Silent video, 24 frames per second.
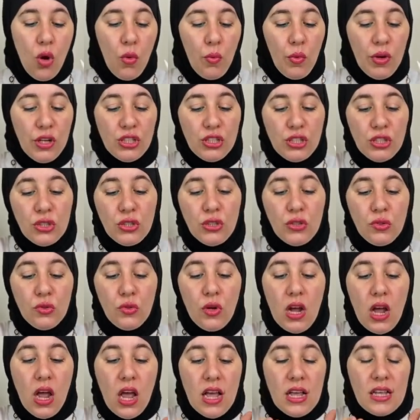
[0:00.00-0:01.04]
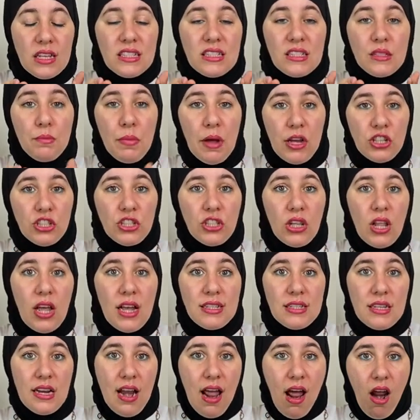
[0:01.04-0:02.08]
We do
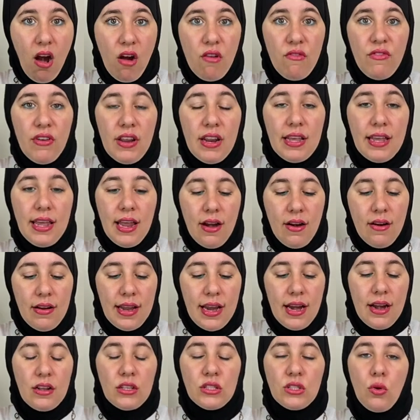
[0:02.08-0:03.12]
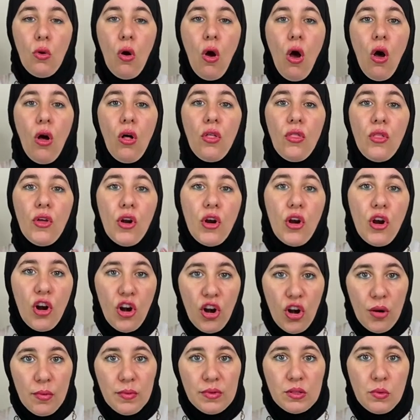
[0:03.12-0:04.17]
specialize in Ayurvedic hair care, so all the
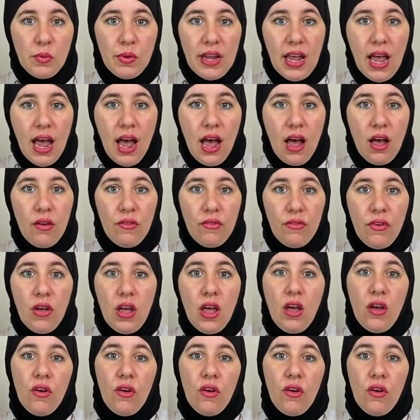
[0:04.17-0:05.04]
herbs we have